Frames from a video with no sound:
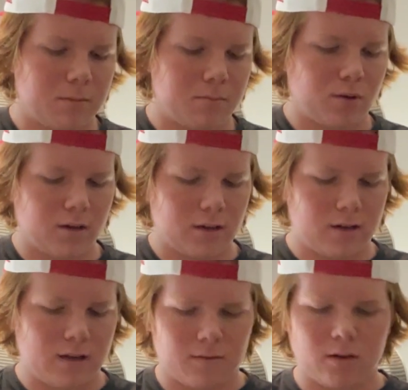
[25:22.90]
probably
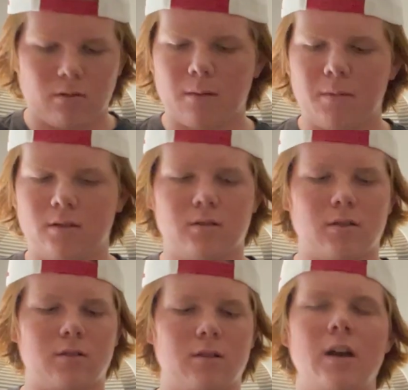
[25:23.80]
gonna have to grab the
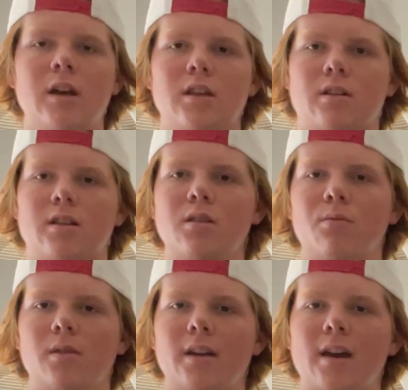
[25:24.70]
instructions. It's actually a
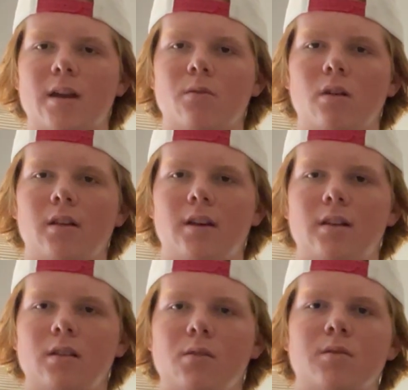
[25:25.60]
really high quality
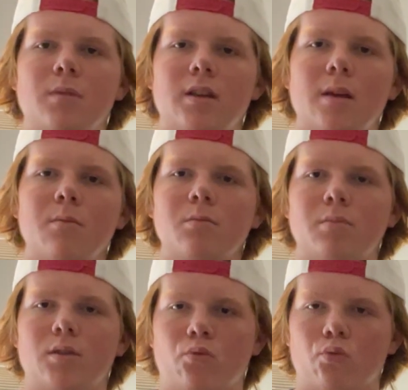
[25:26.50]
USB cable,
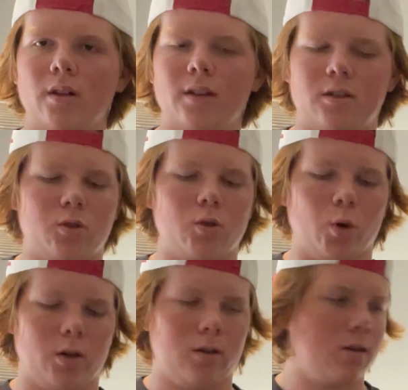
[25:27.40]
but really short.